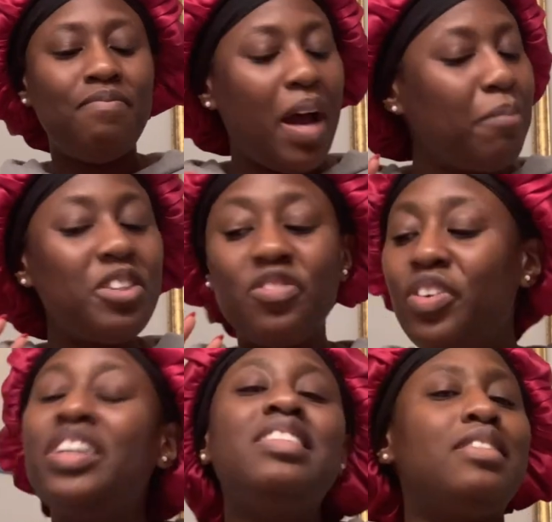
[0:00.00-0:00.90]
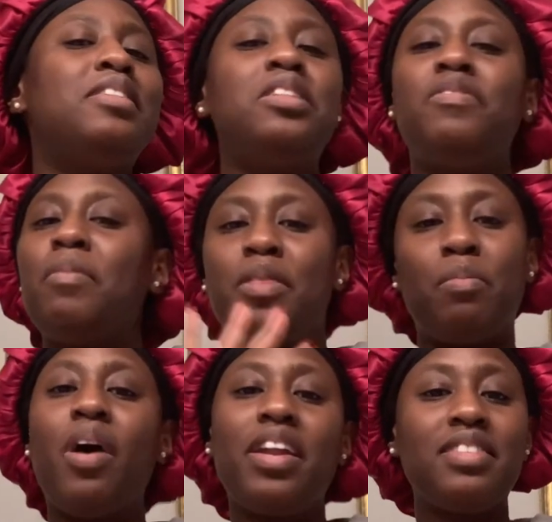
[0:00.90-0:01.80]
I'm just very sensitive about the
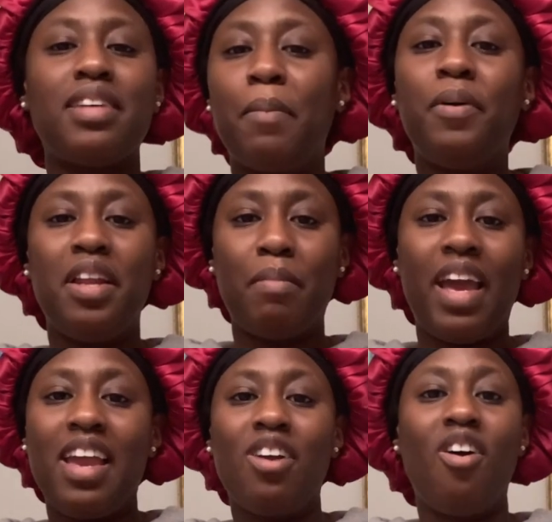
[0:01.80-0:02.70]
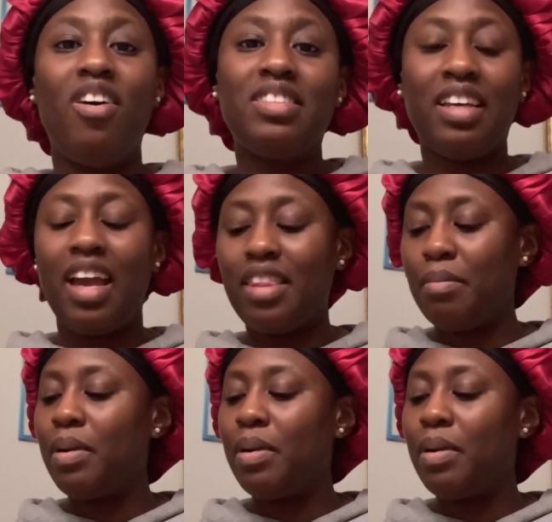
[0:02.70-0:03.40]
products that I put in my hair altogether.